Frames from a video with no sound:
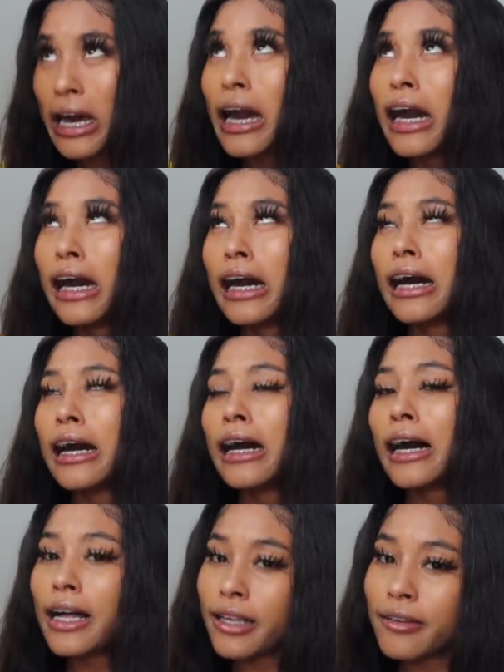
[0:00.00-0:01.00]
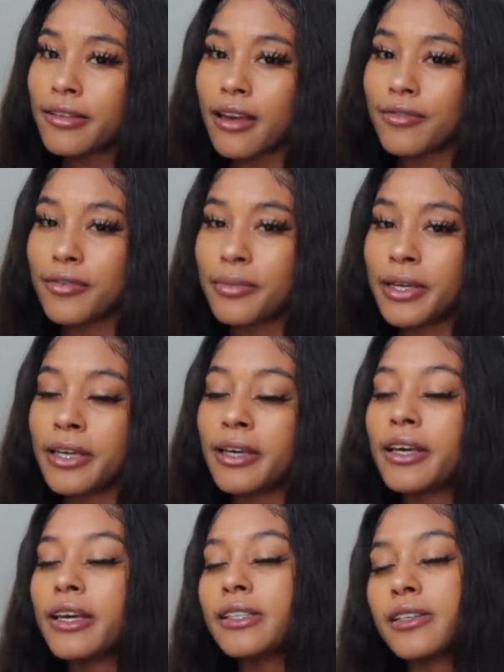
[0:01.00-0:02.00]
I love that for me.
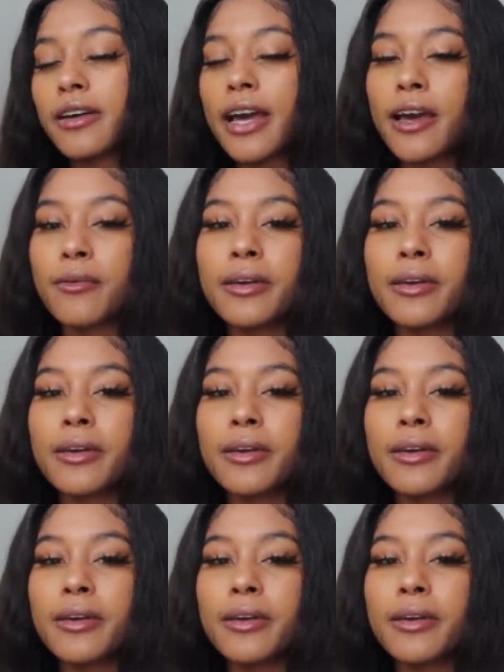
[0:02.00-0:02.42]
It's okay.